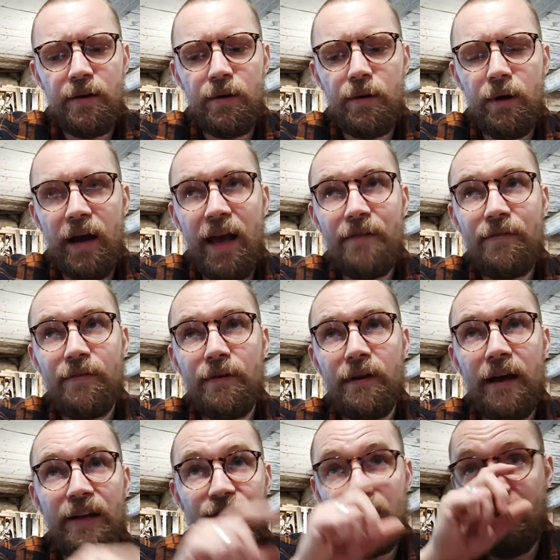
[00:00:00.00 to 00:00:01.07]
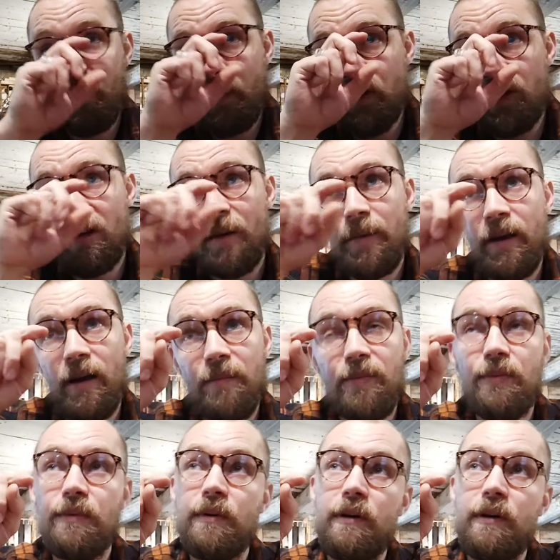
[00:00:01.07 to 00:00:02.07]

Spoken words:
or I have actually a commission coming up.